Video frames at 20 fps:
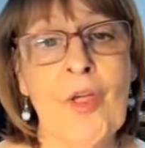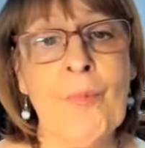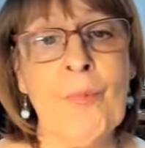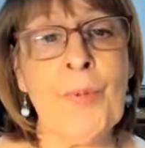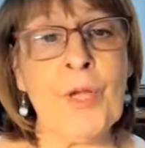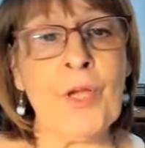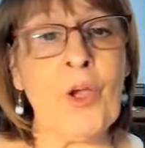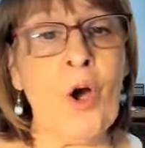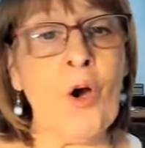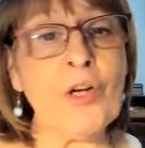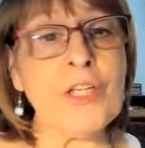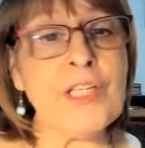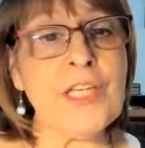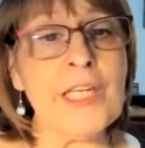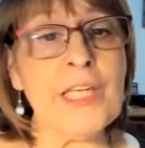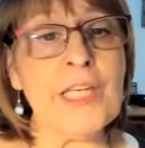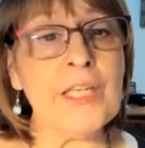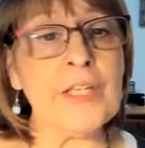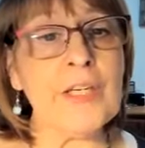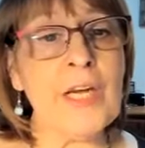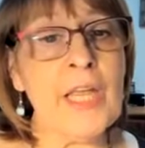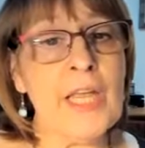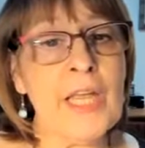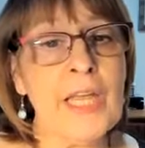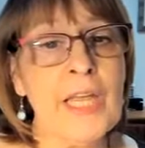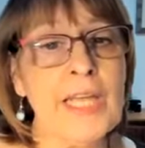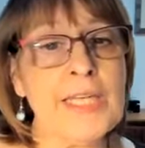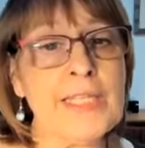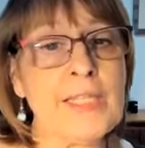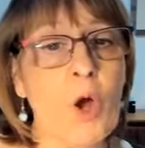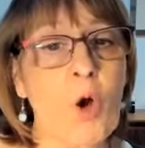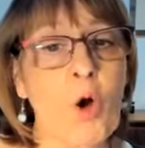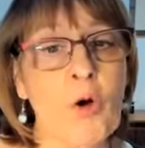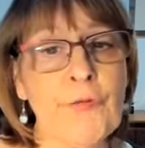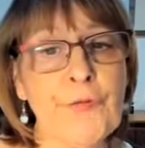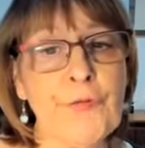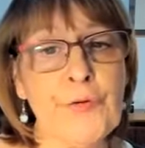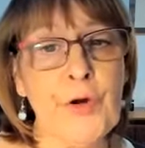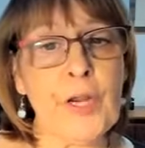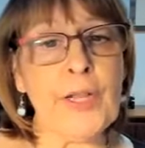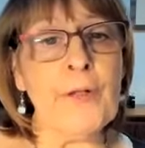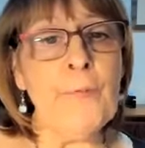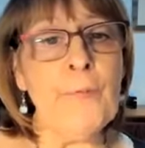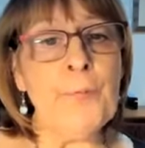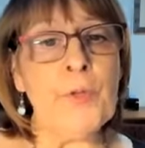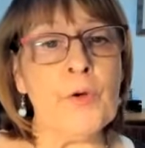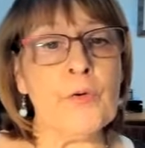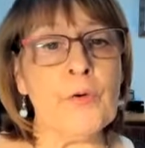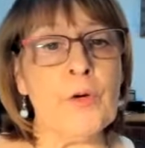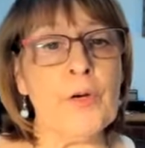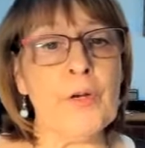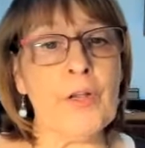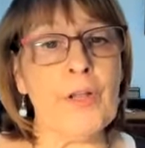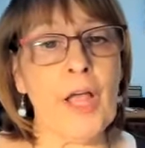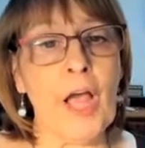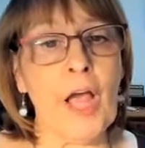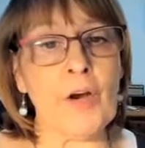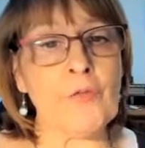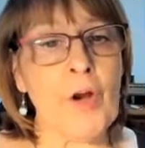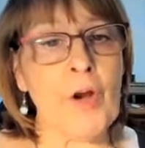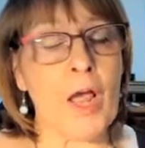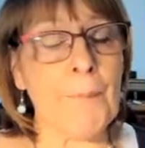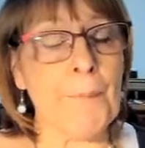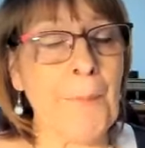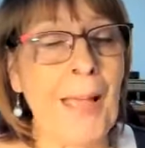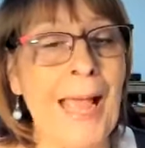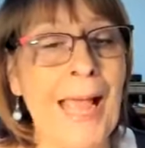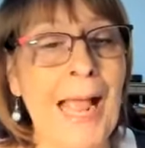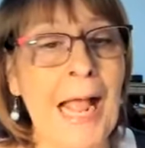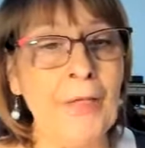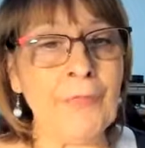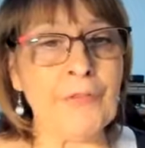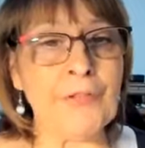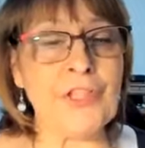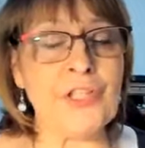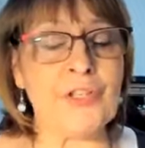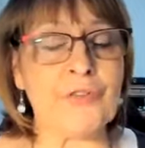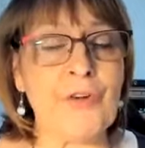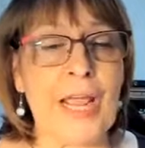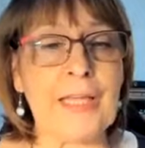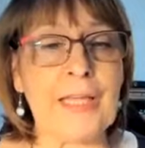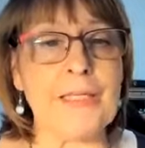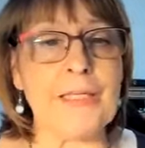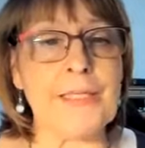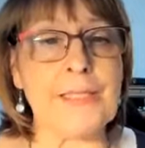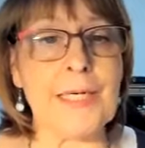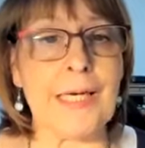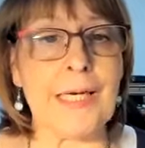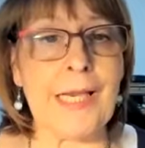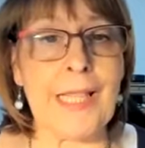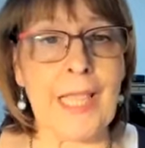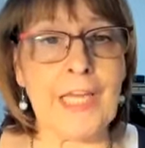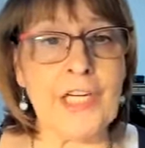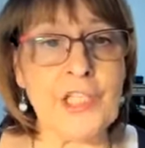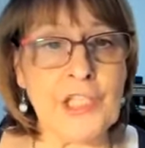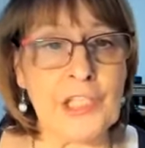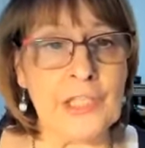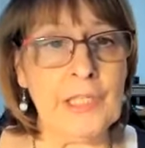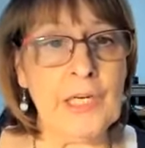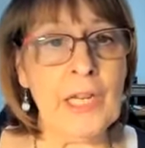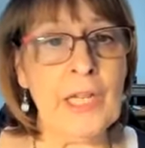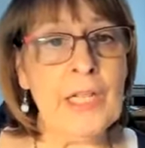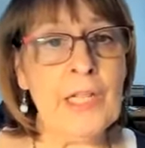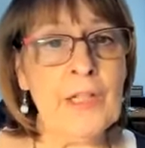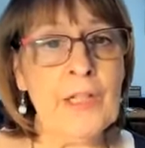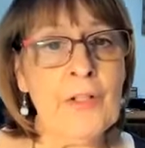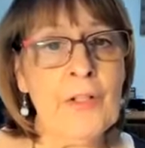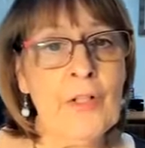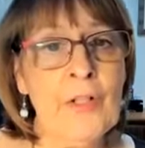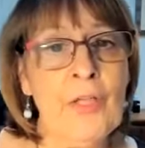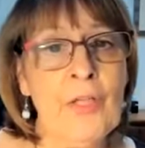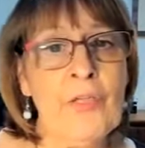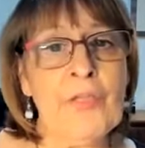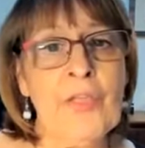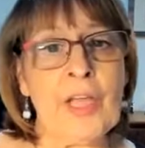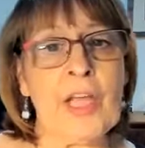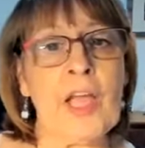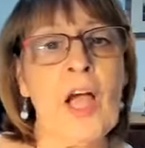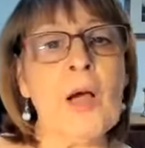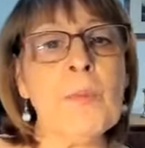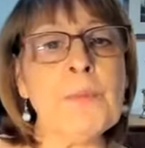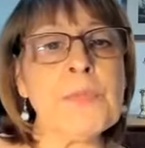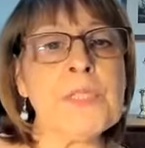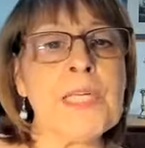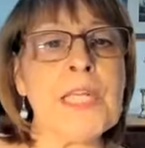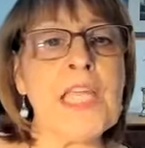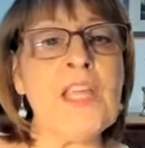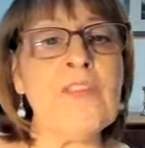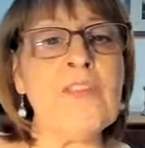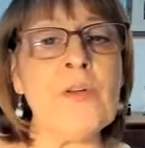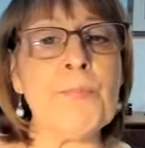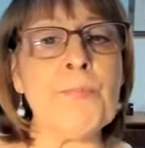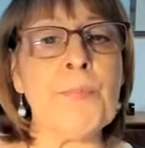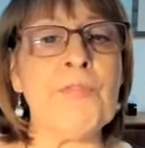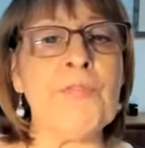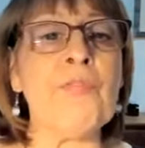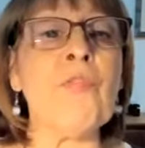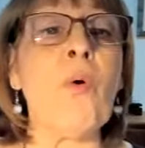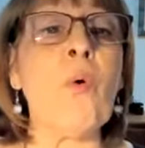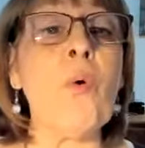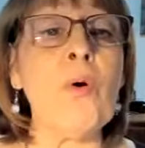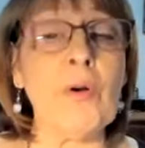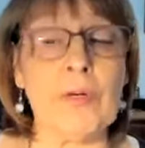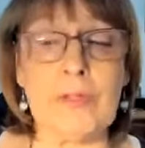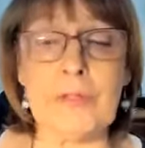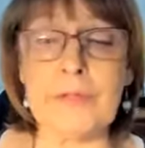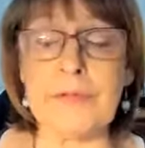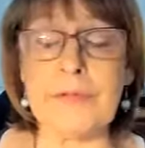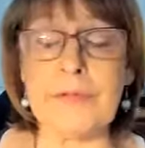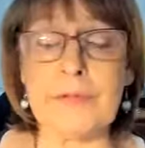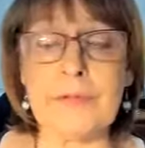But God here is offering a, a path to reconciliation that comes even before